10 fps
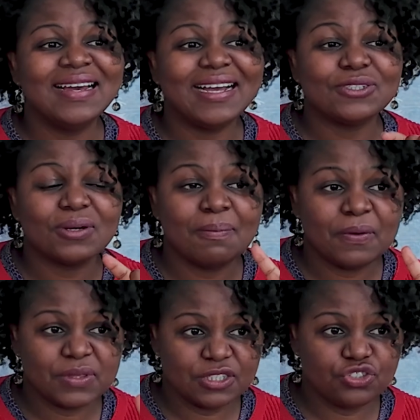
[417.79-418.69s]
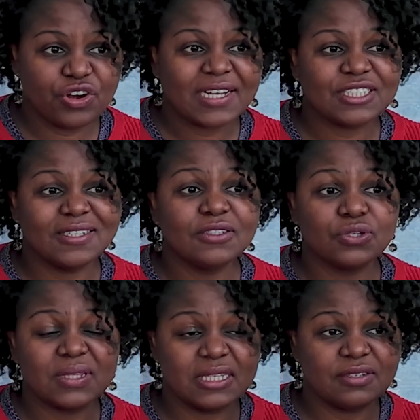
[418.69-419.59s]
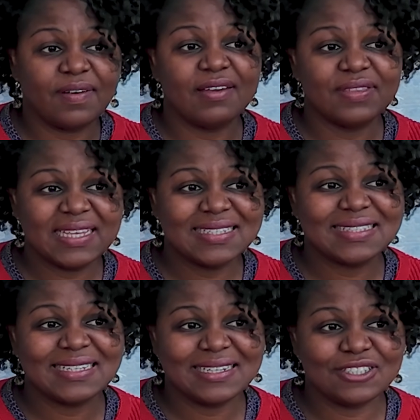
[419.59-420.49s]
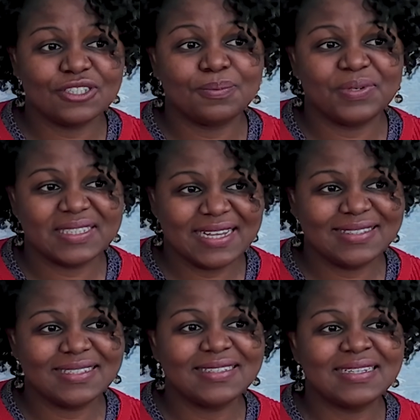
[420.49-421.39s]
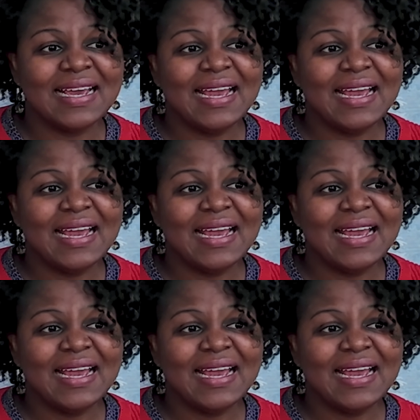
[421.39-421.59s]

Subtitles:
I talk about the structure, so these 5 things that I just presented,